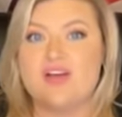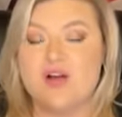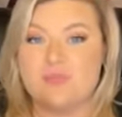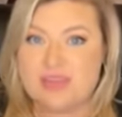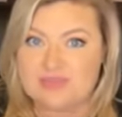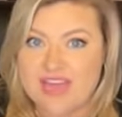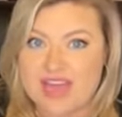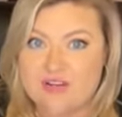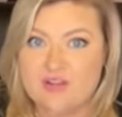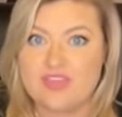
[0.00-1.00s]
On beef
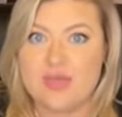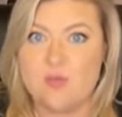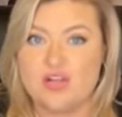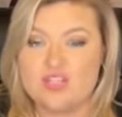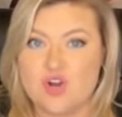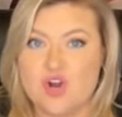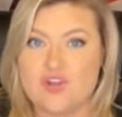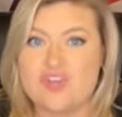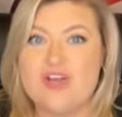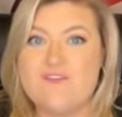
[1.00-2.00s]
cattle, they want to
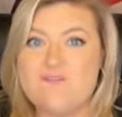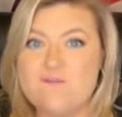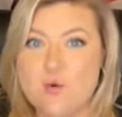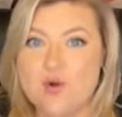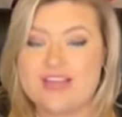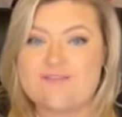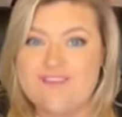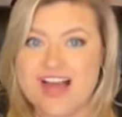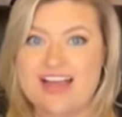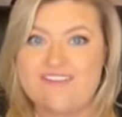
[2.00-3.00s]
charge
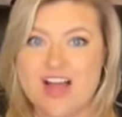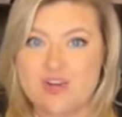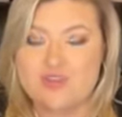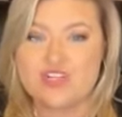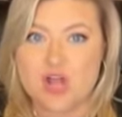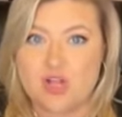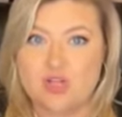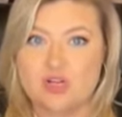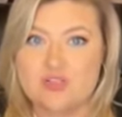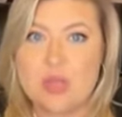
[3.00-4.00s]

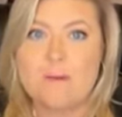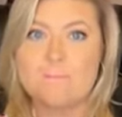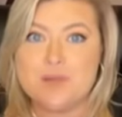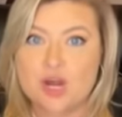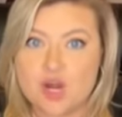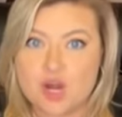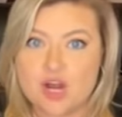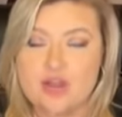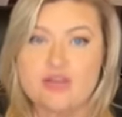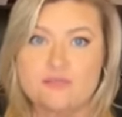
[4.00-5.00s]
$4,500
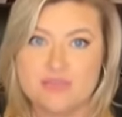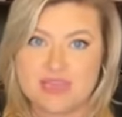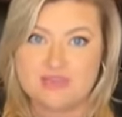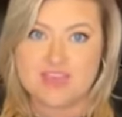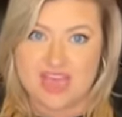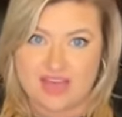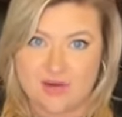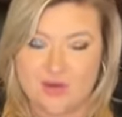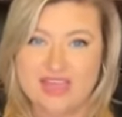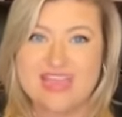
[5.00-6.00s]
per beef
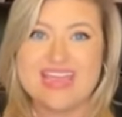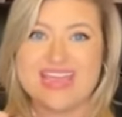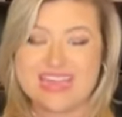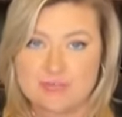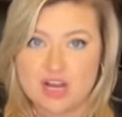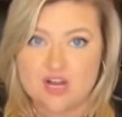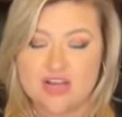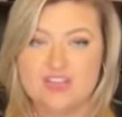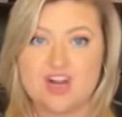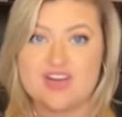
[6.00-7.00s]
cow. In
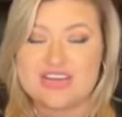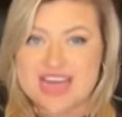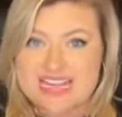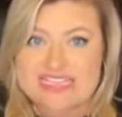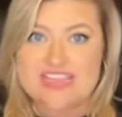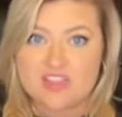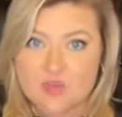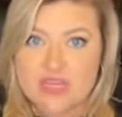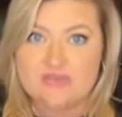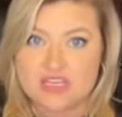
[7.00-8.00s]
America, there are
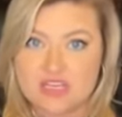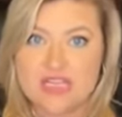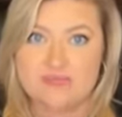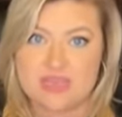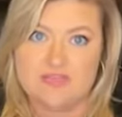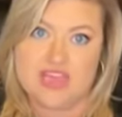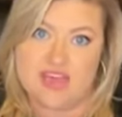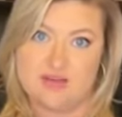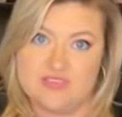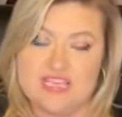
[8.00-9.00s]
93 million beef
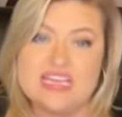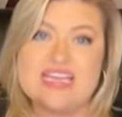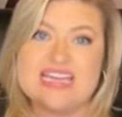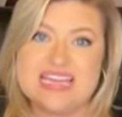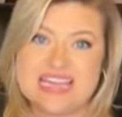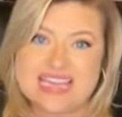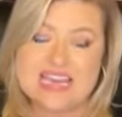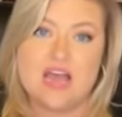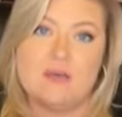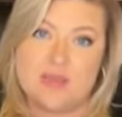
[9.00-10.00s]
cows
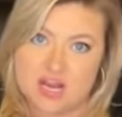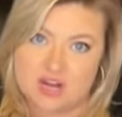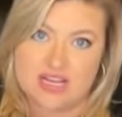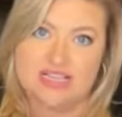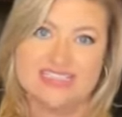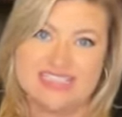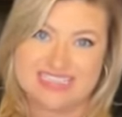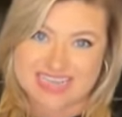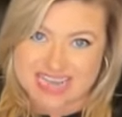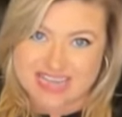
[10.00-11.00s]
in America
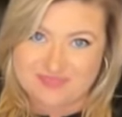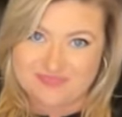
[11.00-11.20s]
today.